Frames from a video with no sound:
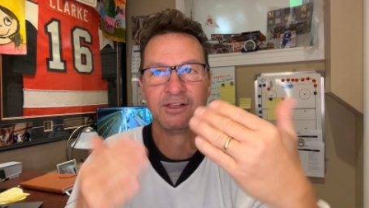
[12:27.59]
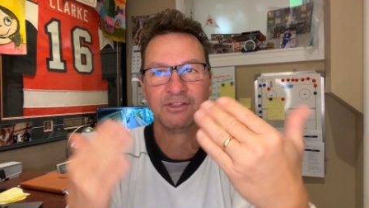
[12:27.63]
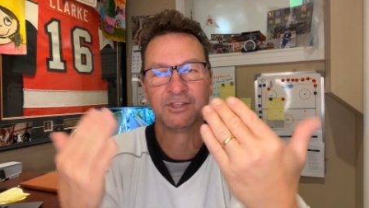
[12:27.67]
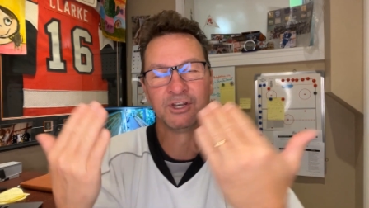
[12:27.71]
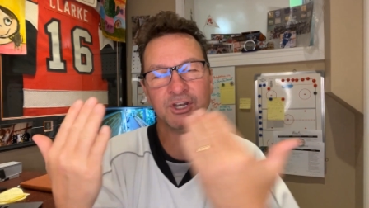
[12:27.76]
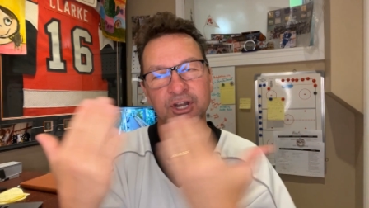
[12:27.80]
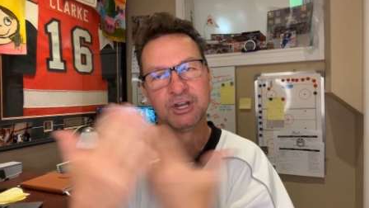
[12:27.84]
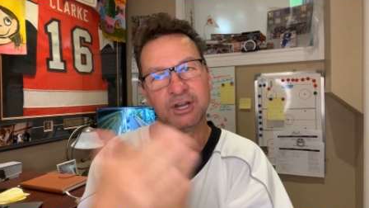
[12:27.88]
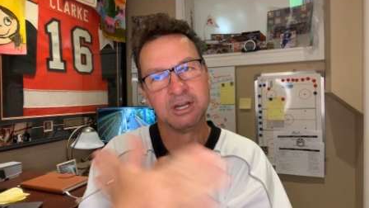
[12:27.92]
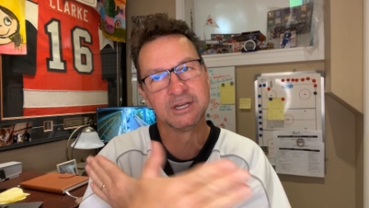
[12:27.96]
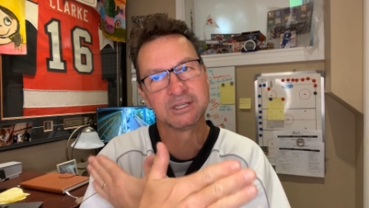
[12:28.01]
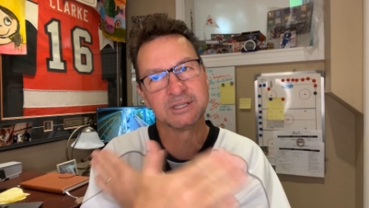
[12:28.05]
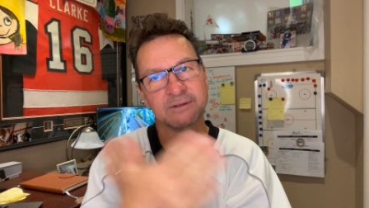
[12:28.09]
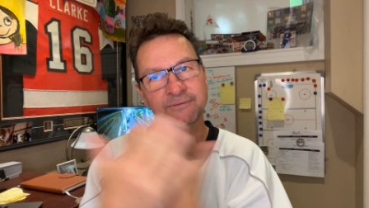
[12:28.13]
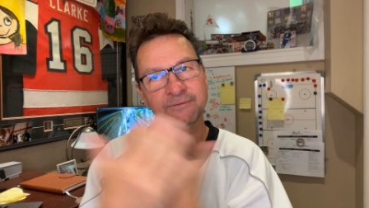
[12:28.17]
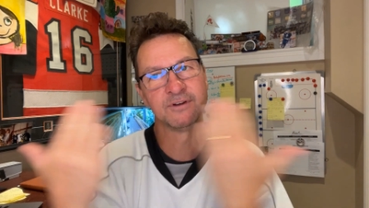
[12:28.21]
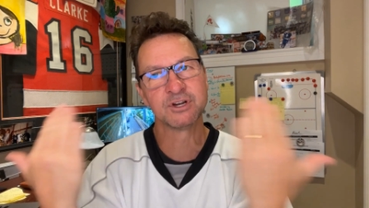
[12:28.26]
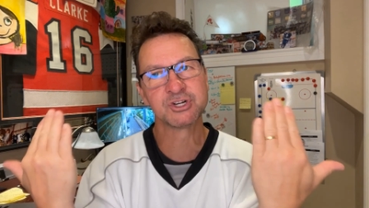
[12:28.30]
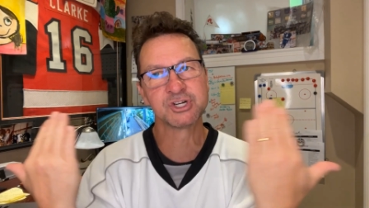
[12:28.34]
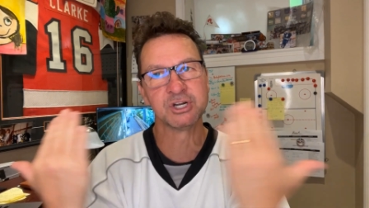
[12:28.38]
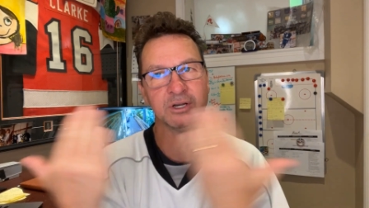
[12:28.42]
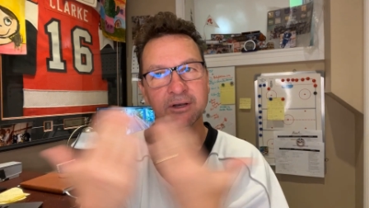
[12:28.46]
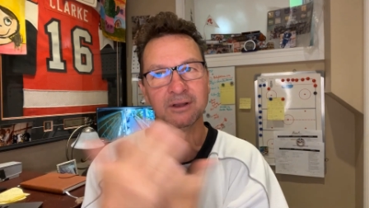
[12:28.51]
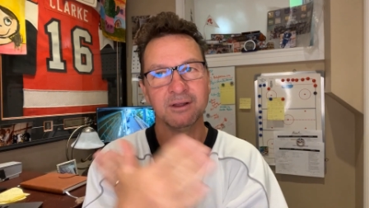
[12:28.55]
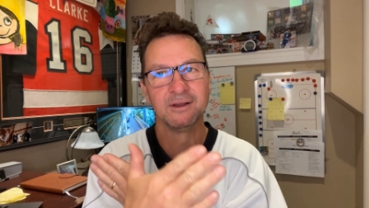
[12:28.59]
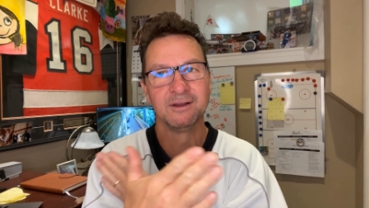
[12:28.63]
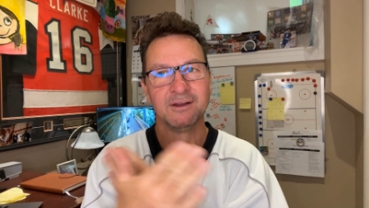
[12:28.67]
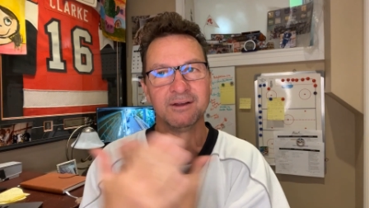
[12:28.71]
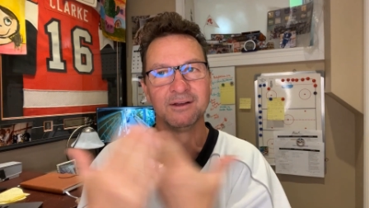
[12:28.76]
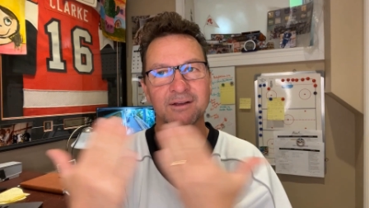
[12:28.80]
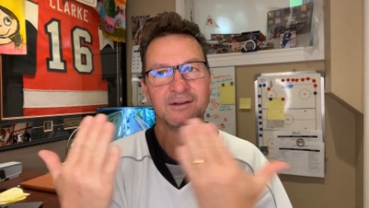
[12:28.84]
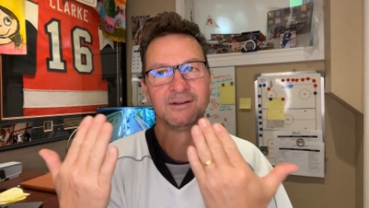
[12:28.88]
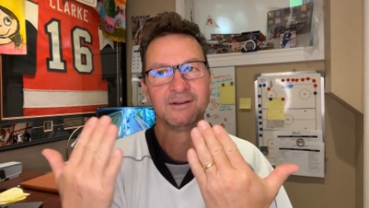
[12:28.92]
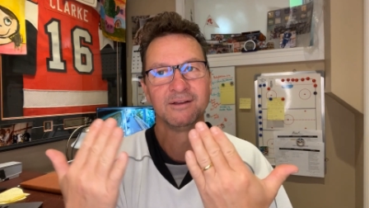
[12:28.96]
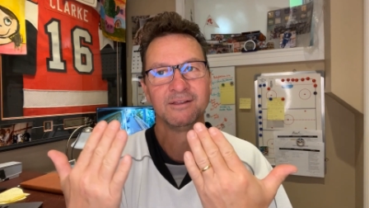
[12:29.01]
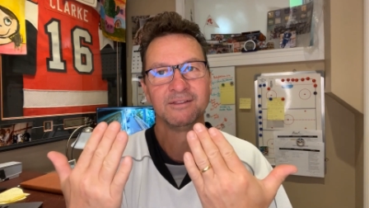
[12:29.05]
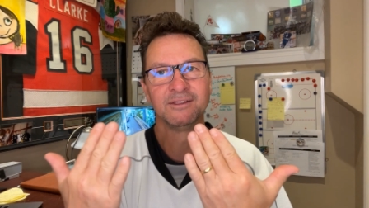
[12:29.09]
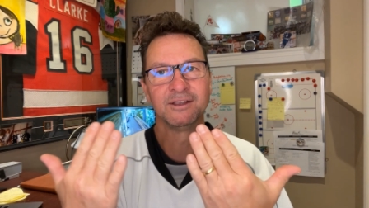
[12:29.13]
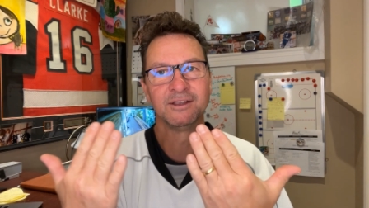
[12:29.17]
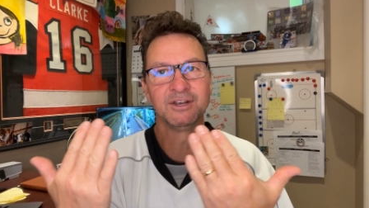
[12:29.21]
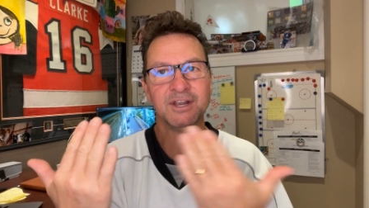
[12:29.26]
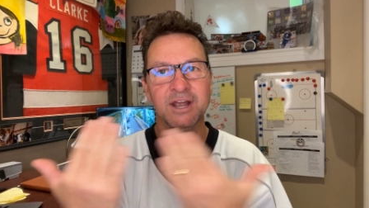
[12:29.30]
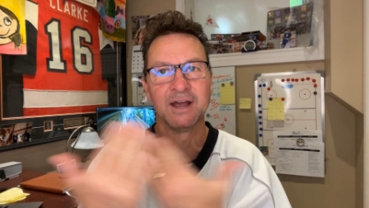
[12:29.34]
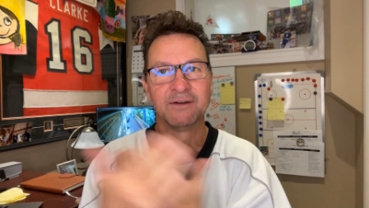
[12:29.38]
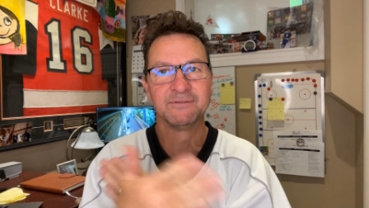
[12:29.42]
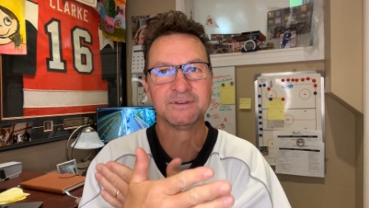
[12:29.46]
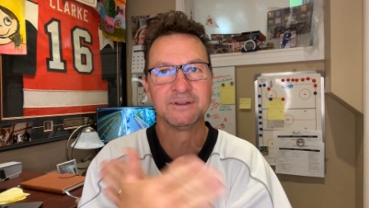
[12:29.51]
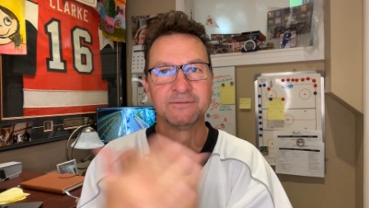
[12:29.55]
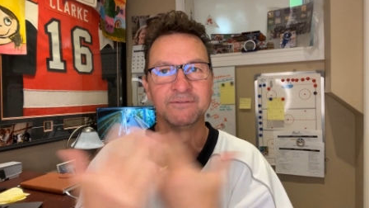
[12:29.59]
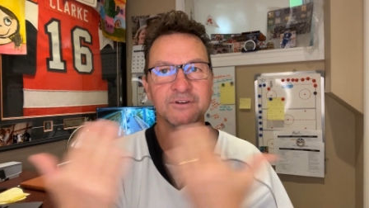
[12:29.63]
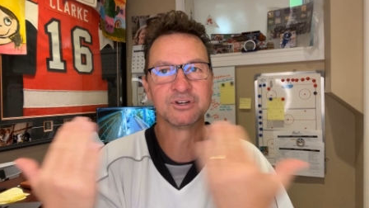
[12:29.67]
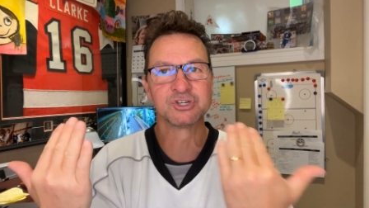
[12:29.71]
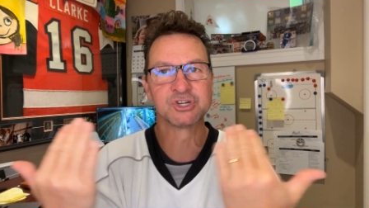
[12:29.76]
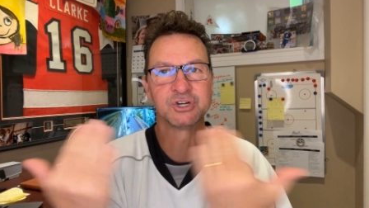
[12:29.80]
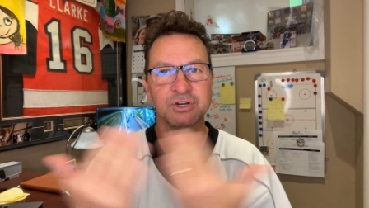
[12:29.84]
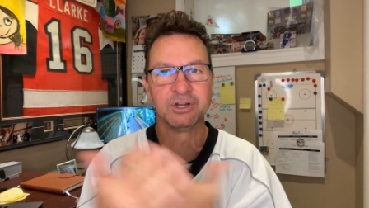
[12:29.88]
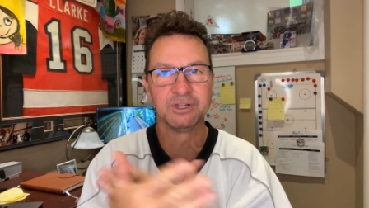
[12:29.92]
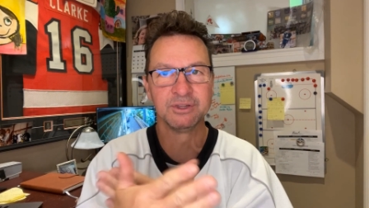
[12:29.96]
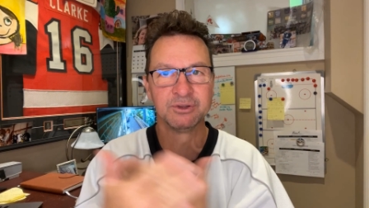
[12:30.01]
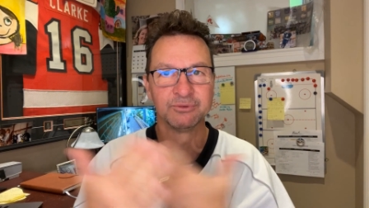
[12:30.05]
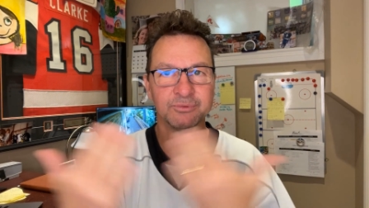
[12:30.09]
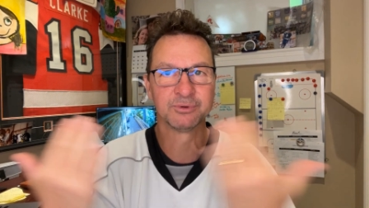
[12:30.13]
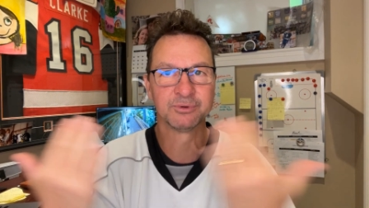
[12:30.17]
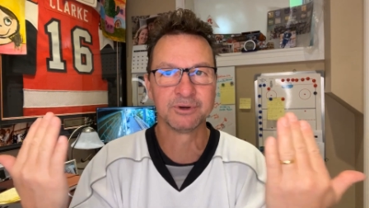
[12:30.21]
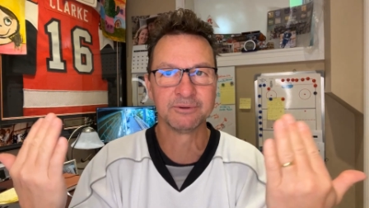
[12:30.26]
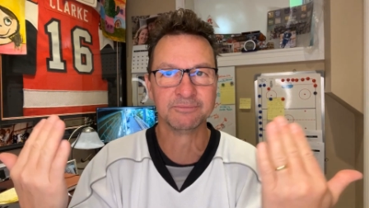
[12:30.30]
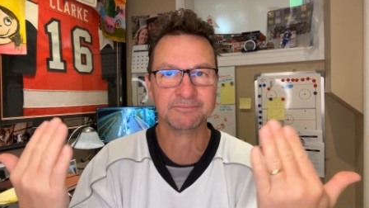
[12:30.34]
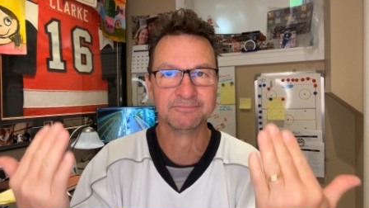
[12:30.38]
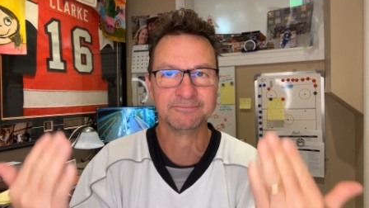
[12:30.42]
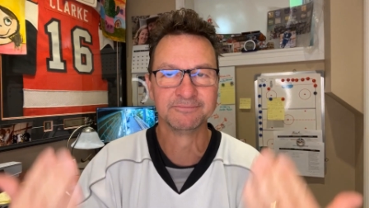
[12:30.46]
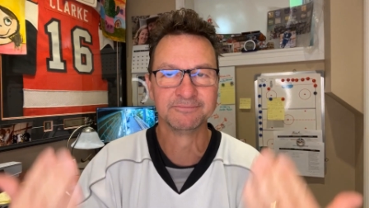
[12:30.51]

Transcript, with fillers: Then they get division. Then you have division in the room.